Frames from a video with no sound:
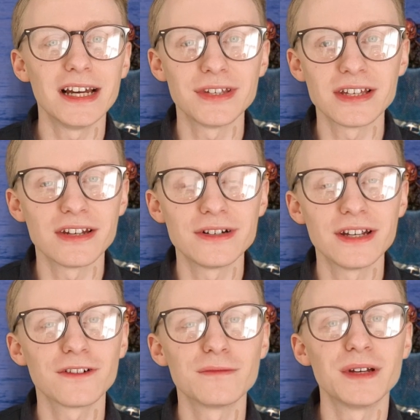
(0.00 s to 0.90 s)
Devils is no
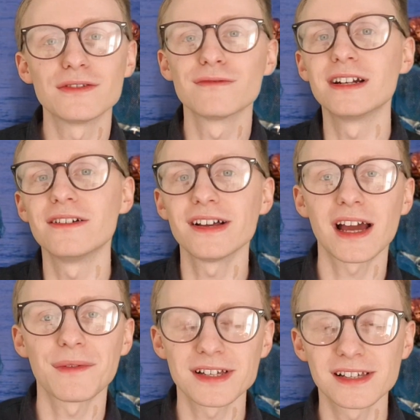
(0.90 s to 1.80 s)
different, but it's really nice to
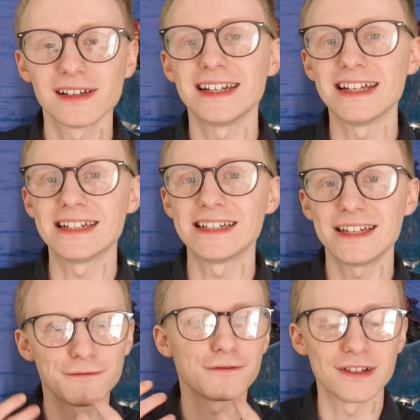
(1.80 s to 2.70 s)
have that slightly
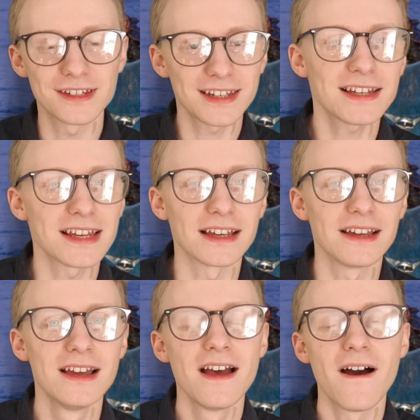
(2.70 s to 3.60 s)
different setting
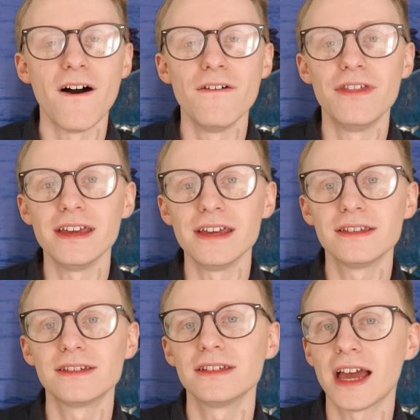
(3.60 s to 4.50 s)
of the
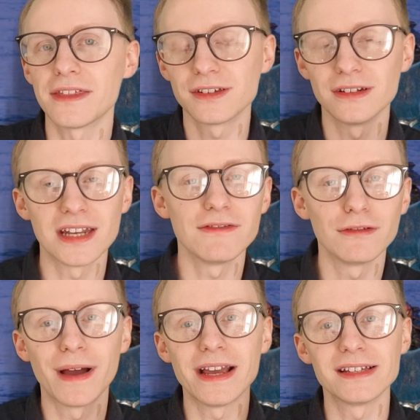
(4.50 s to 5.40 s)
sort of naval
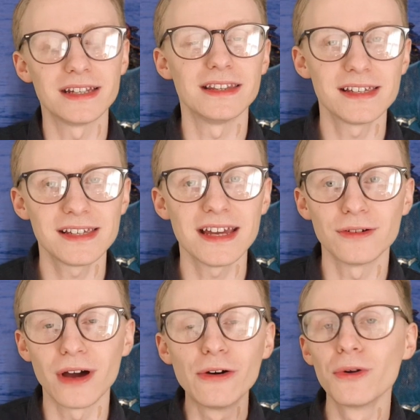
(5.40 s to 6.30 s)
base and in the sea and
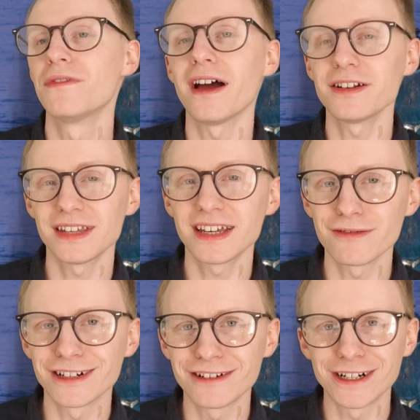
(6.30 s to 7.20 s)
all of that. I just think it
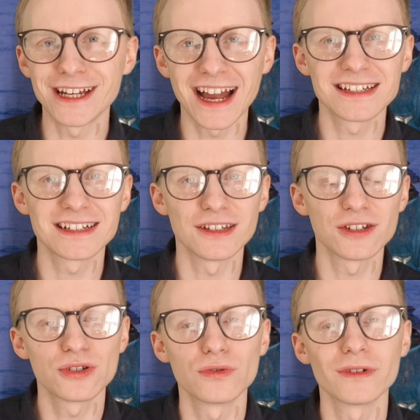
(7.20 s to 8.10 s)
really, really adds to the
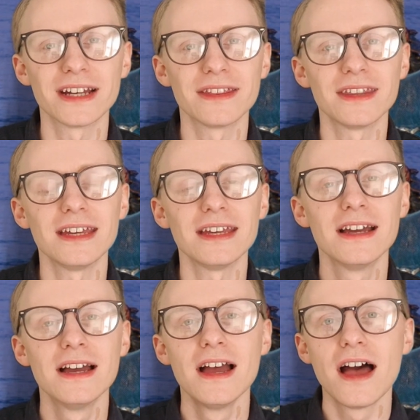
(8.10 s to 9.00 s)
story and
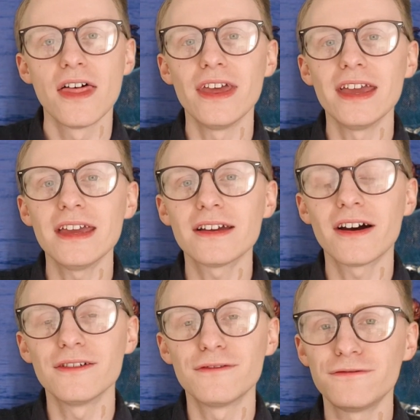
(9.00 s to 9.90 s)
the
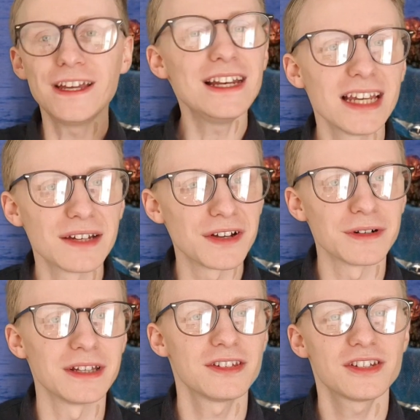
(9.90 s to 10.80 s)
kind of feeling of it,
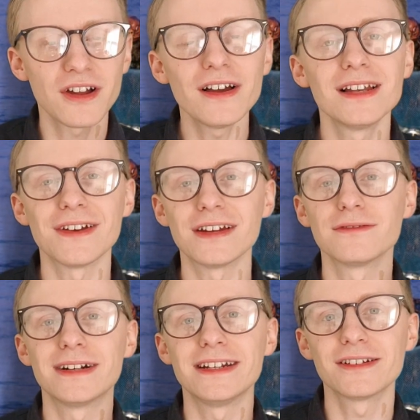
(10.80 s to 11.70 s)
really, the style of it. It
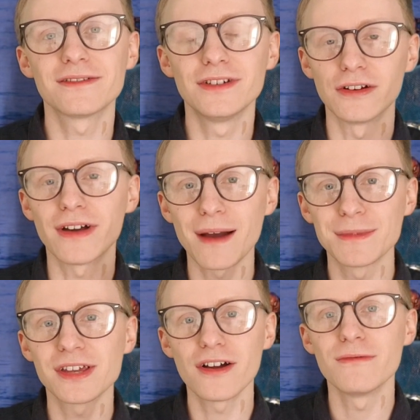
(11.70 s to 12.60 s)
really just, you know,
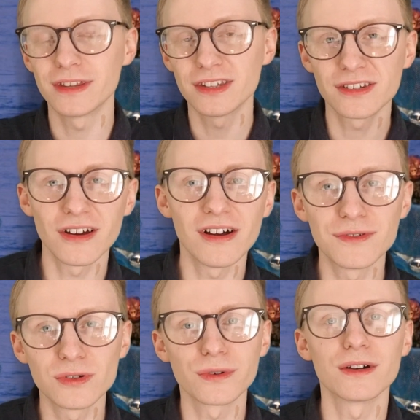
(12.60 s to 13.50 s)
hammers home the style of
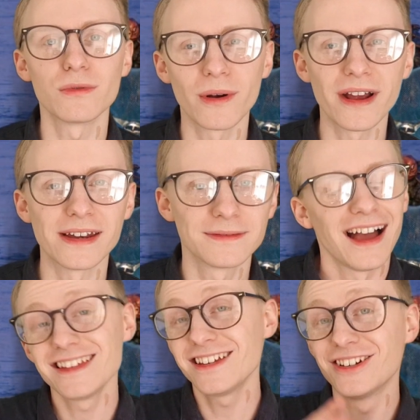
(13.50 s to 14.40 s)
story that we're in.
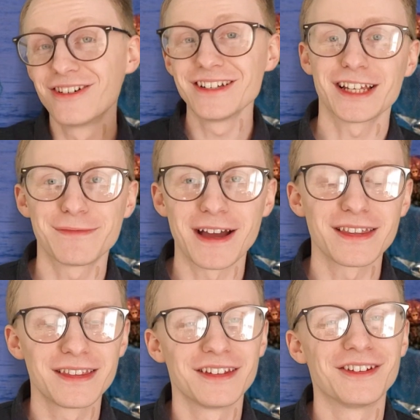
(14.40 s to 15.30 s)
As you'd always
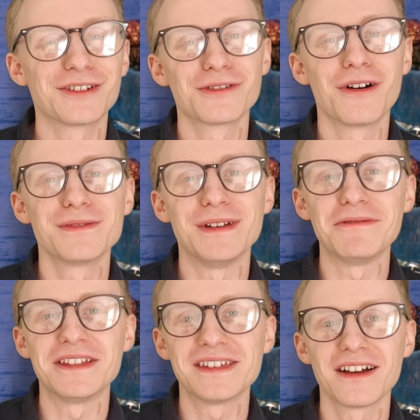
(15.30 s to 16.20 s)
expect, the Doctor ultimately
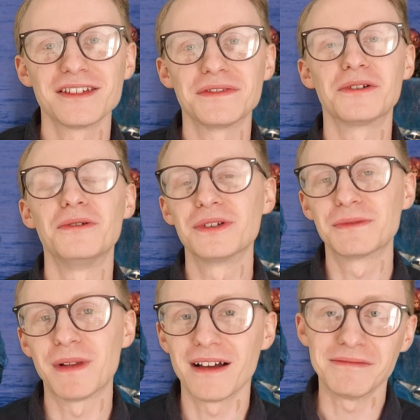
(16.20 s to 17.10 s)
wins out, of course,
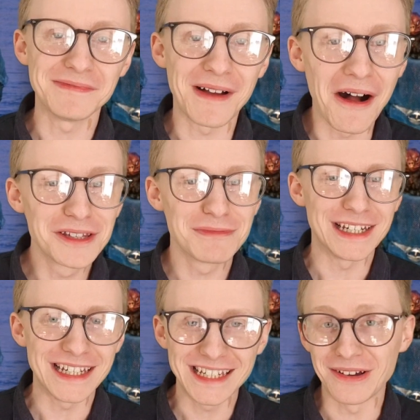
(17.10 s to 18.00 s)
but
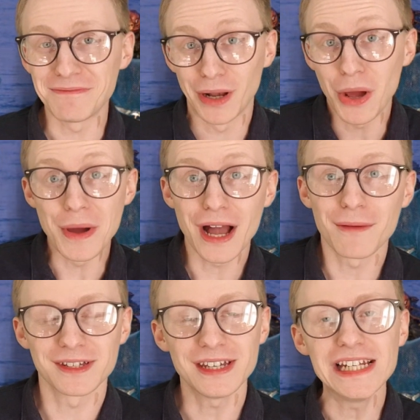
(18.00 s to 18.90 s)
ultimately, you know, blowing up
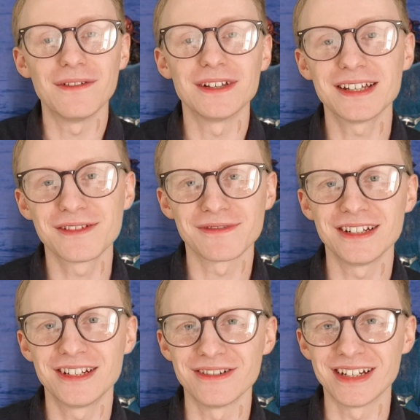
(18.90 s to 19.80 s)
the Sea Devils, he doesn't really
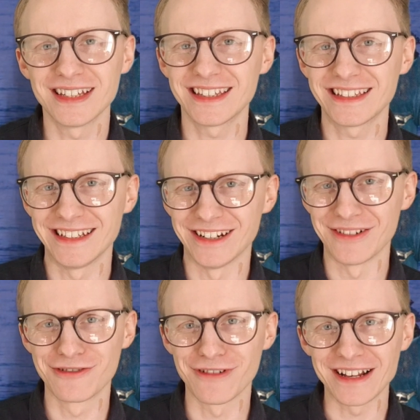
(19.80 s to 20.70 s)
do any, you know, a
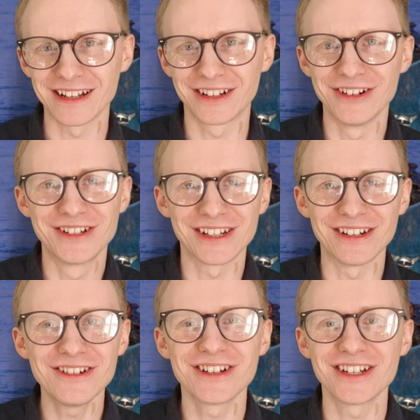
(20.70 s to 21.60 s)
great good
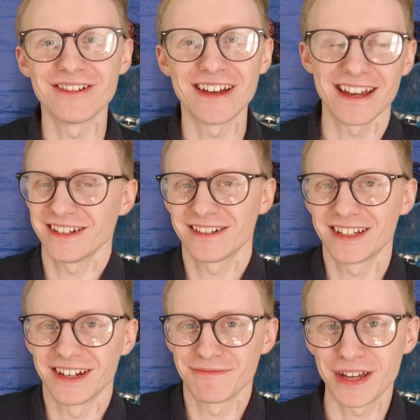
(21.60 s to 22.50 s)
solution to it. He just,
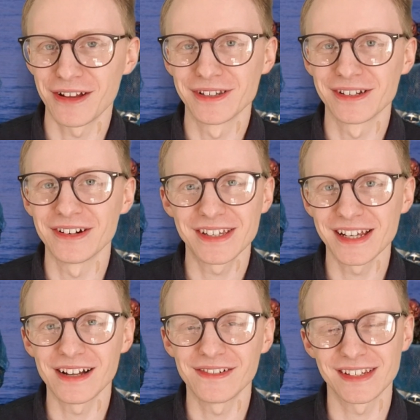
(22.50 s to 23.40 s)
you know, kills a load of Sea
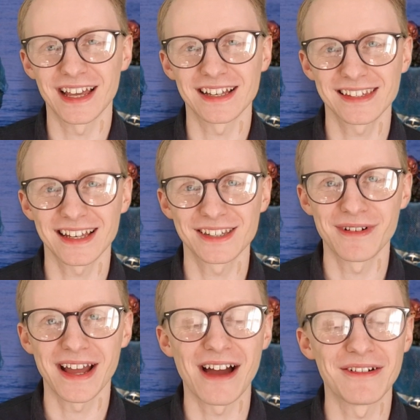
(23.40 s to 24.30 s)
Devils, and that's the
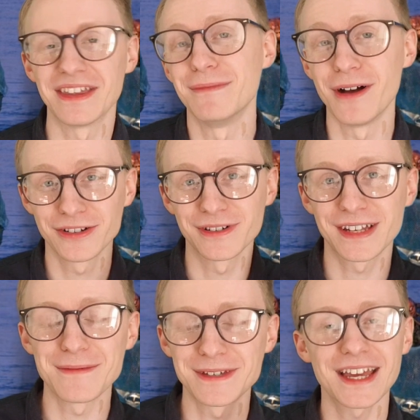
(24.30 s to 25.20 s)
way out, and then the Master
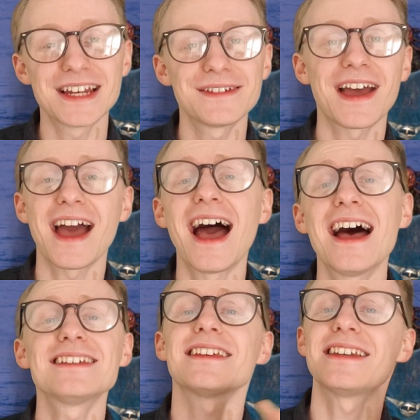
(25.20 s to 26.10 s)
escapes at the end of it,
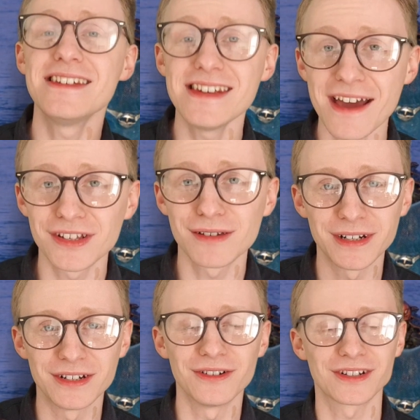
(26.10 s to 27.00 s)
as is
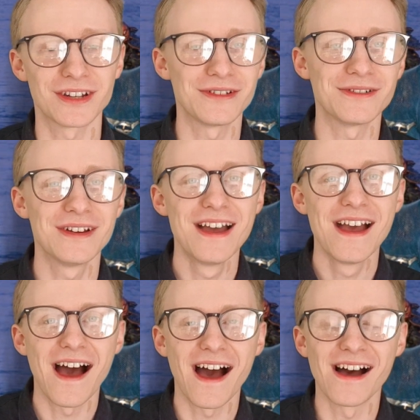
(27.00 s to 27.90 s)
inevitable in Doctor Who.
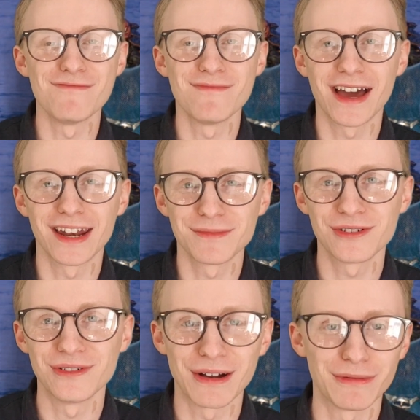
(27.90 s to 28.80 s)
And I'm
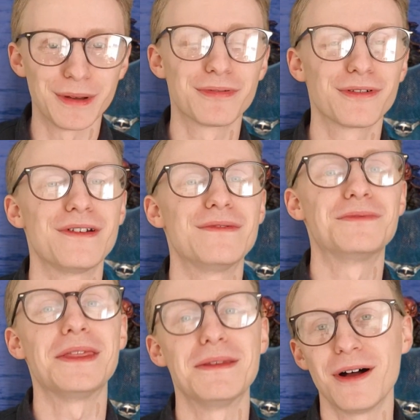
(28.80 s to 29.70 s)
sure that will be proved
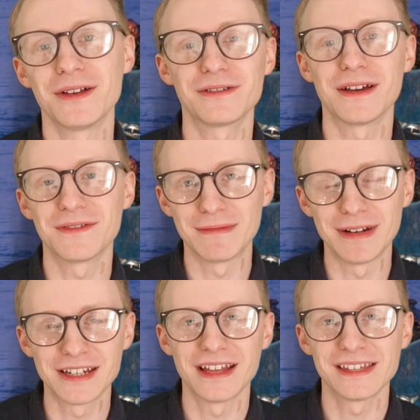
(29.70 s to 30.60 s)
when the Master
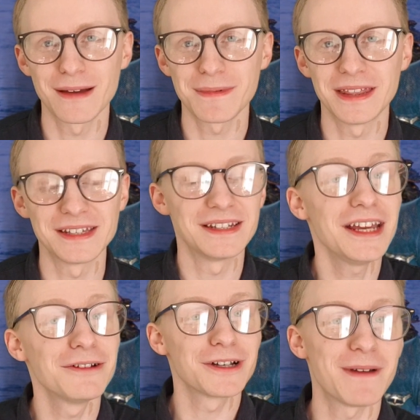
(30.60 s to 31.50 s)
inevitably turns up in the
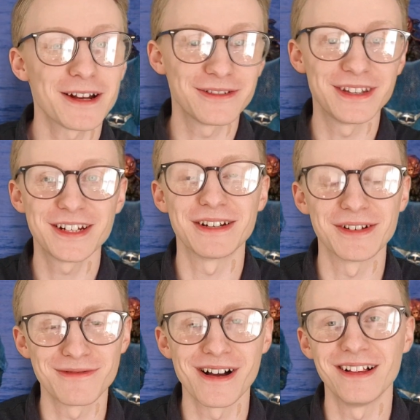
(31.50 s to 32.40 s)
centenary special this year
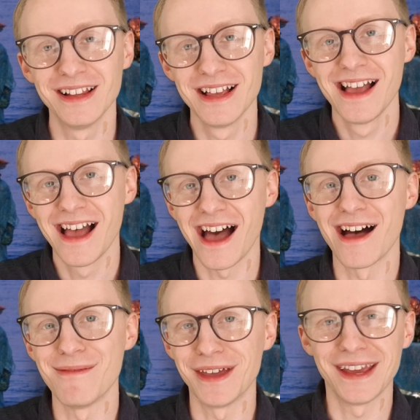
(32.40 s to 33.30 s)
as well,
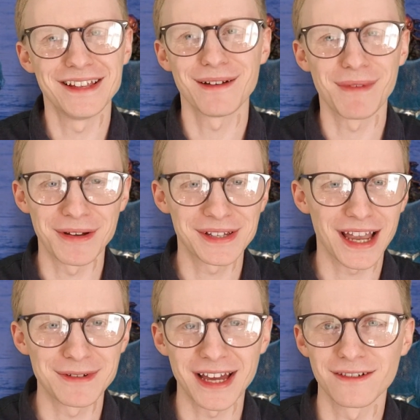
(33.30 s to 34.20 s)
that he somehow
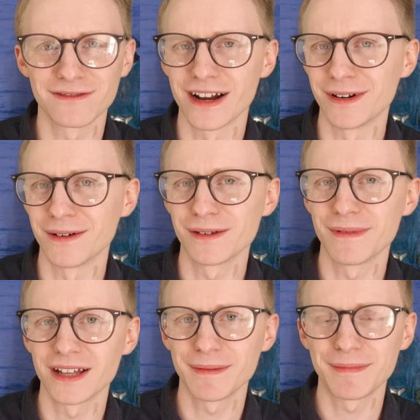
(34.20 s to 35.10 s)
escaped Gallifrey when it was
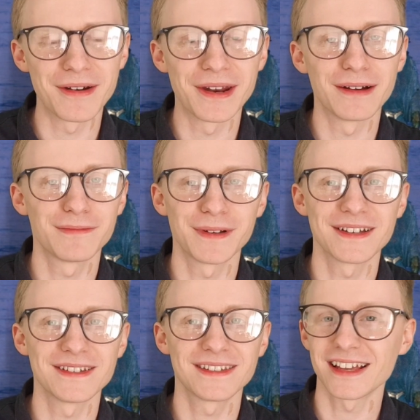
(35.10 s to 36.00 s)
about to be blown up,
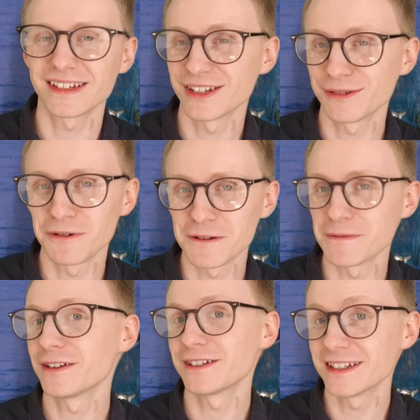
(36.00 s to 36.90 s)
because that's just what the
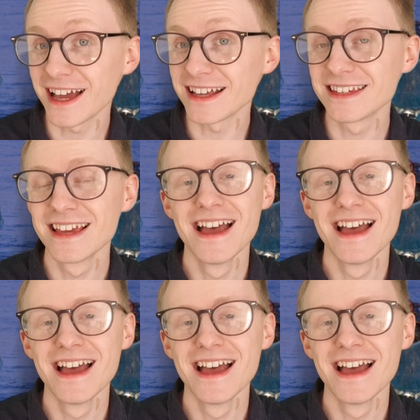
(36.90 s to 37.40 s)
Master does.